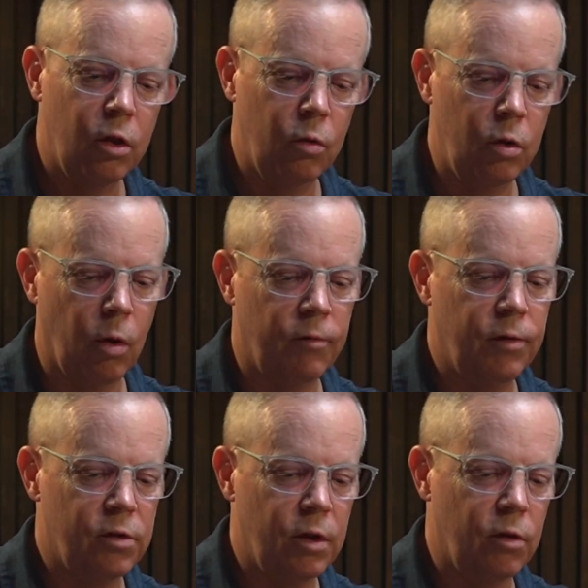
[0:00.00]
you
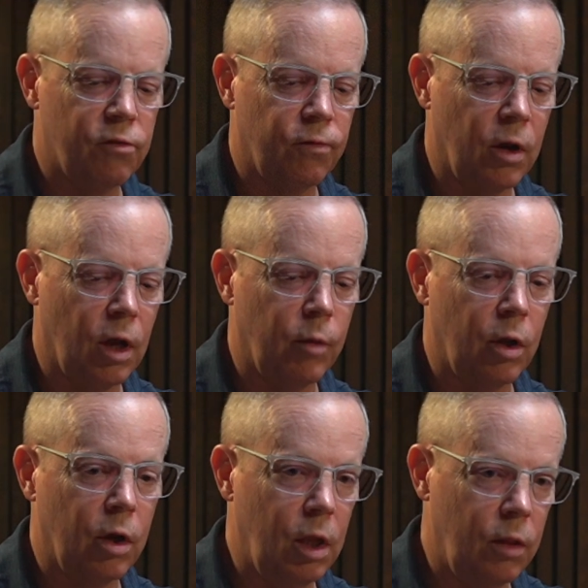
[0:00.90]
often see this
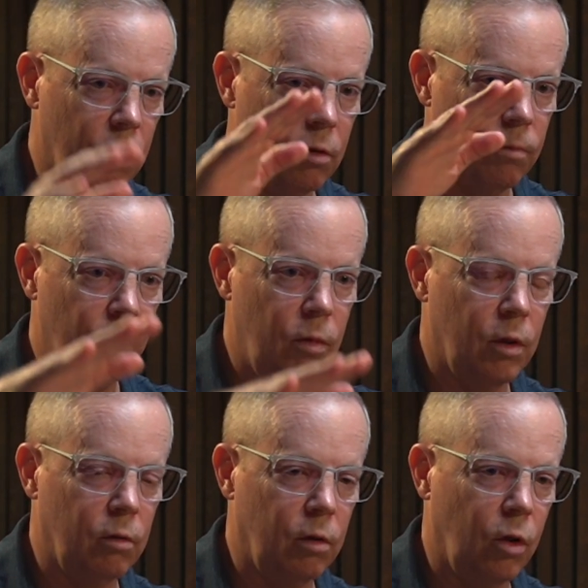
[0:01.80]
phenomenon in the
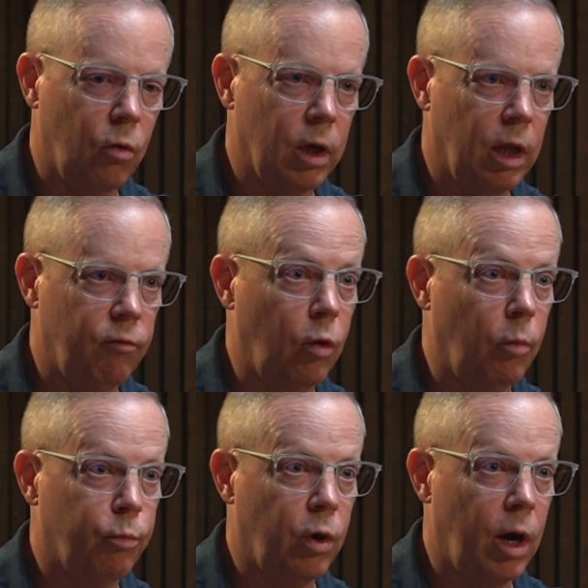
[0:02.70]
lower
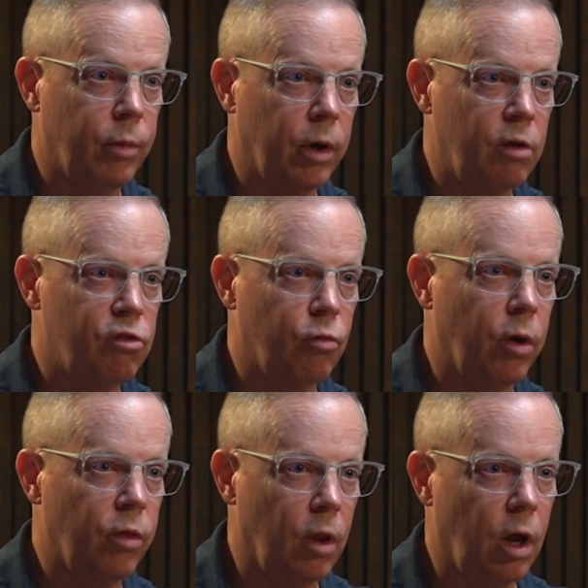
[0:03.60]
level properties
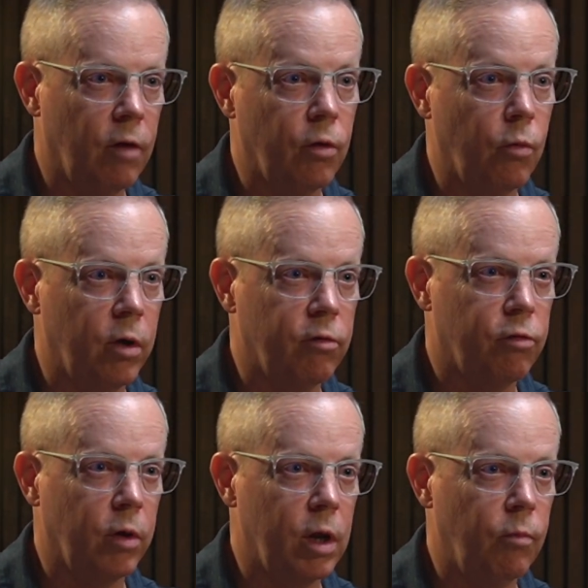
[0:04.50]
where they'll offer 1
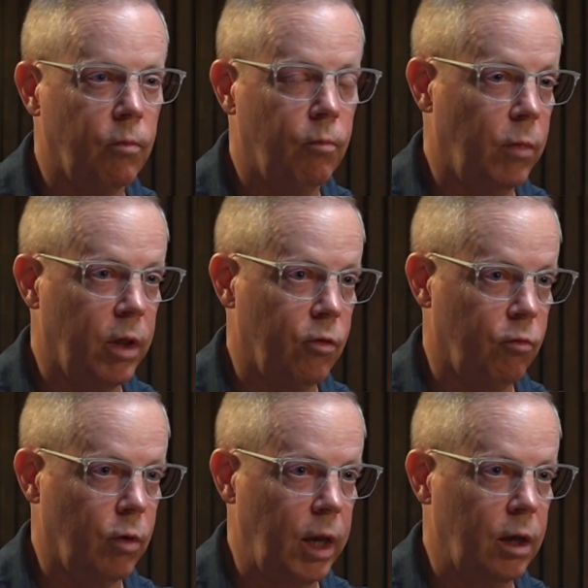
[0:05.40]
free month
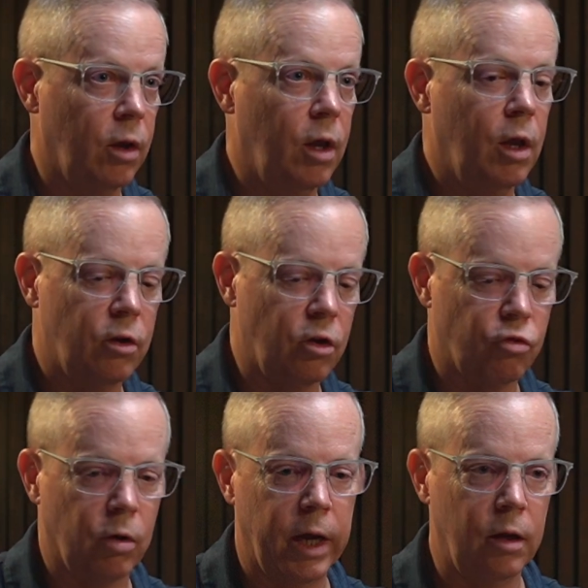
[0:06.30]
of rent to
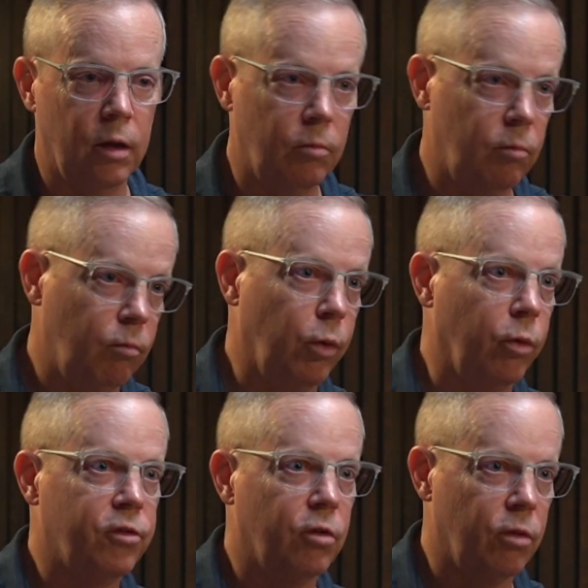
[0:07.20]
try to
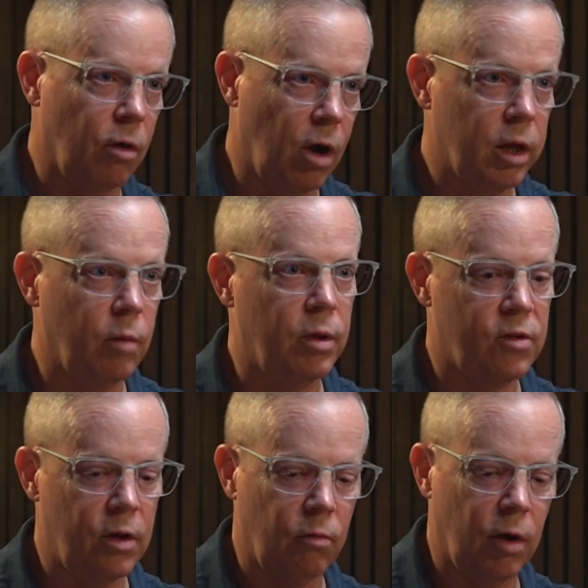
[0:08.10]
bolster their
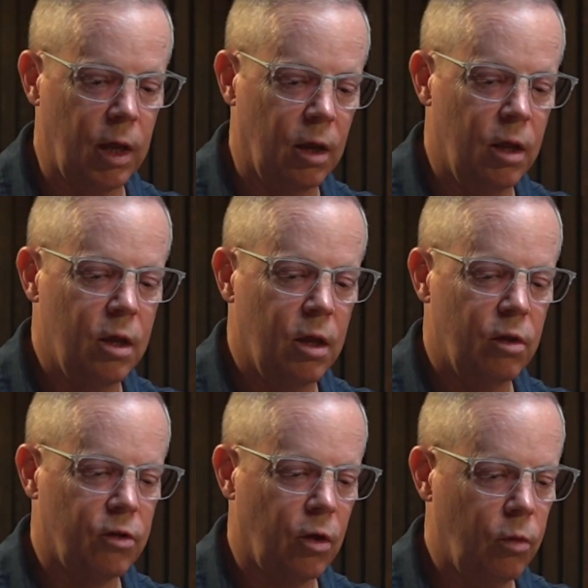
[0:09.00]
occupancy, right?
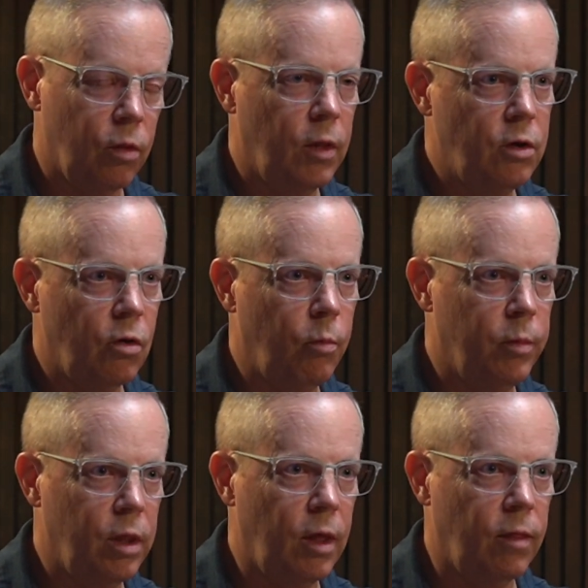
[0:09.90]
So they told
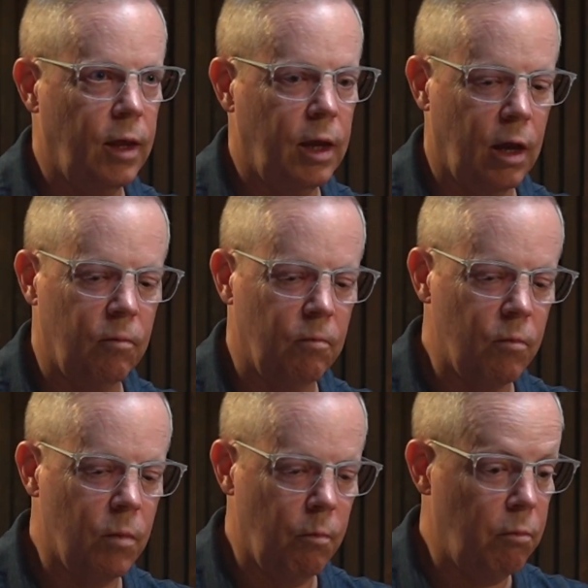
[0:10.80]
me that they had
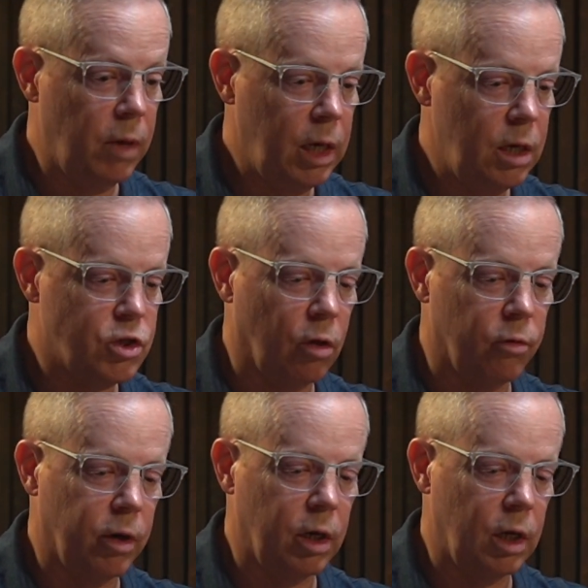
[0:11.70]
many
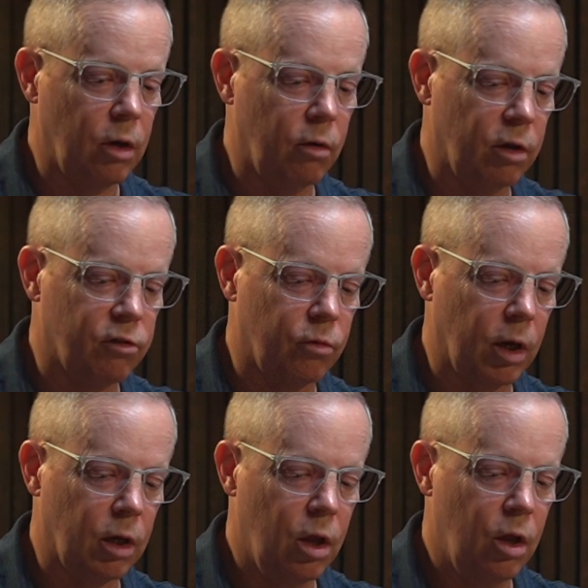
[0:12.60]
children in their
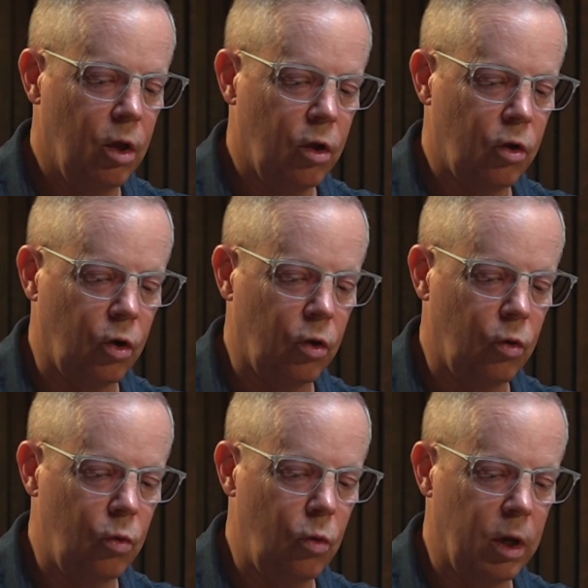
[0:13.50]
district
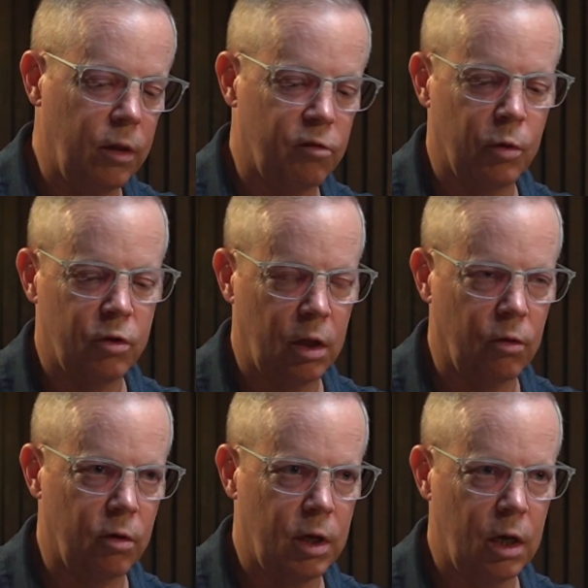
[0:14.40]
who, in this
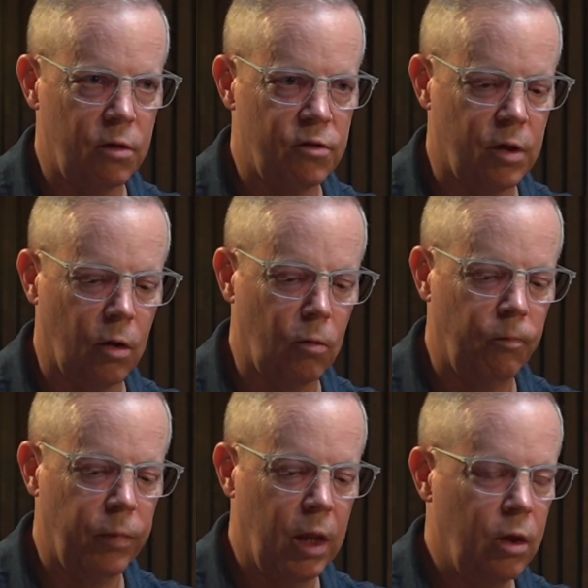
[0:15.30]
particular attendance
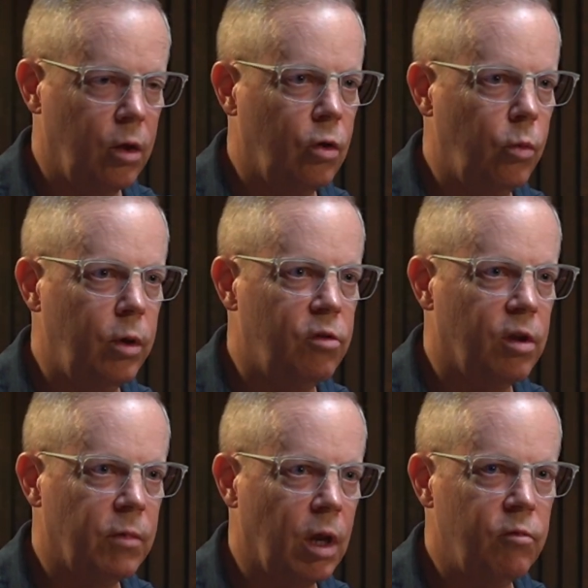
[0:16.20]
zone, who would
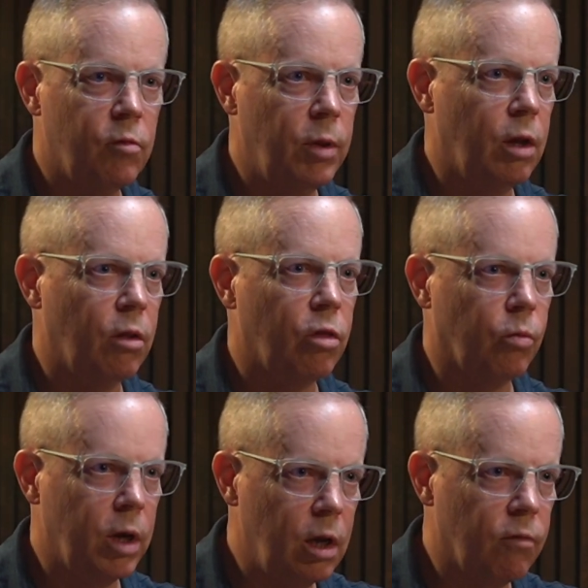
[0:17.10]
sometimes be in
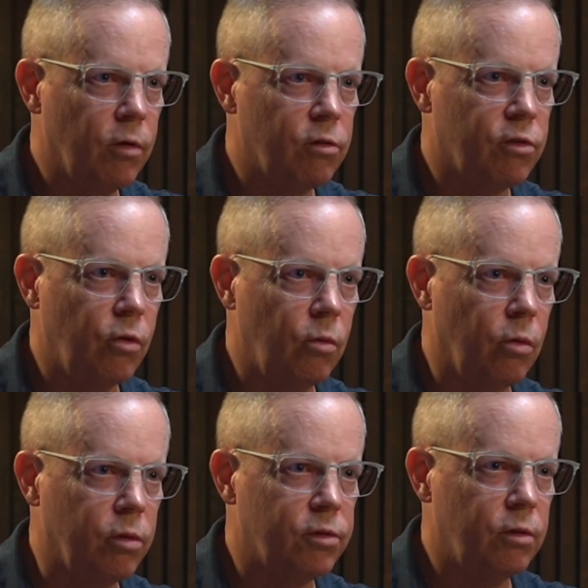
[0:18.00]
3 different
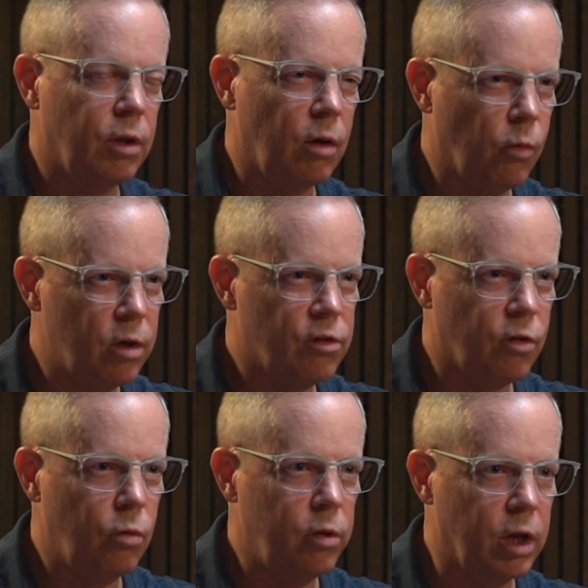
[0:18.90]
schools in one
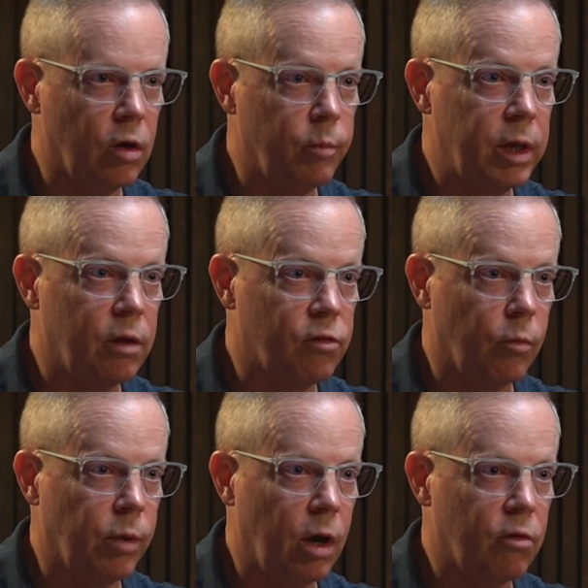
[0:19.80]
school year because
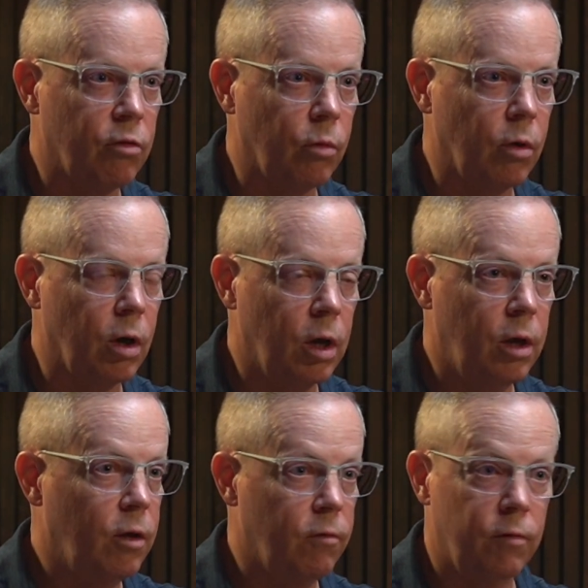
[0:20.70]
their parents were
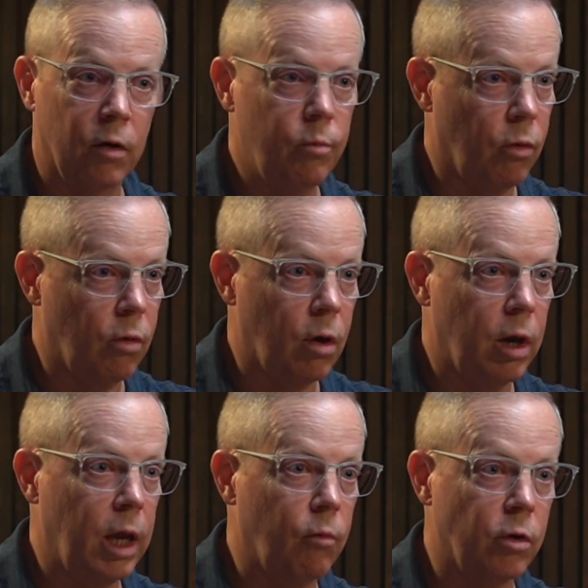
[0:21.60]
very poor
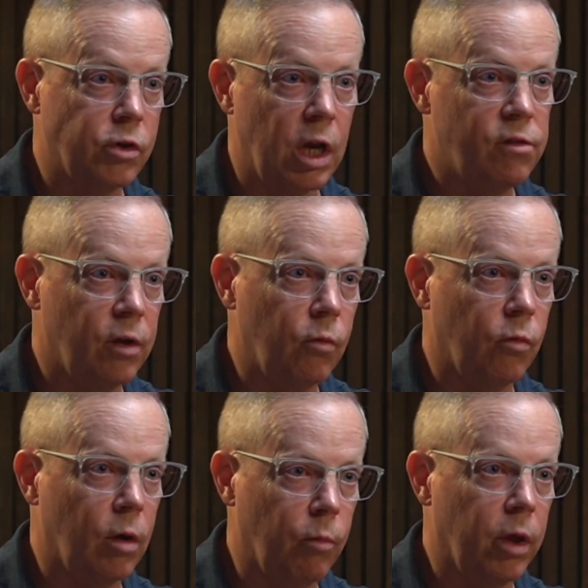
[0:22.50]
and were chasing
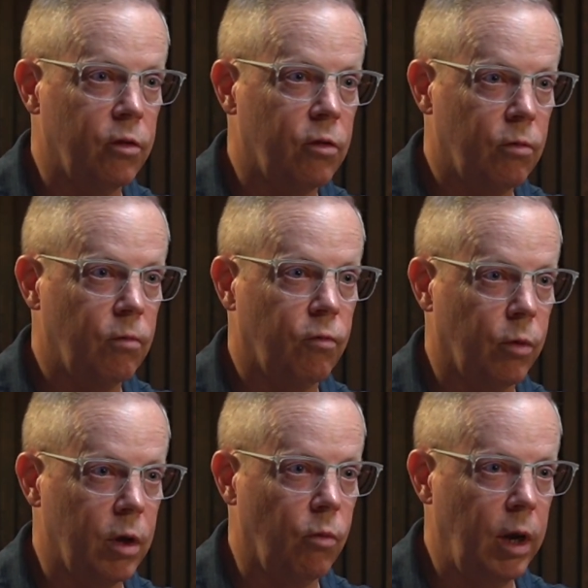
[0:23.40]
1 month's
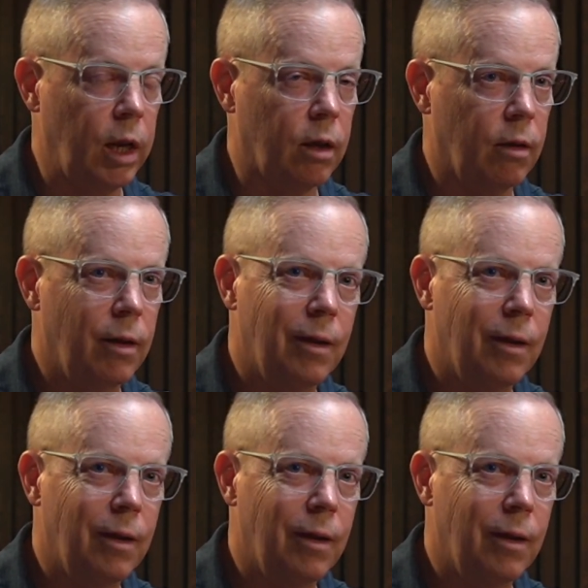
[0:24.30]
free rent.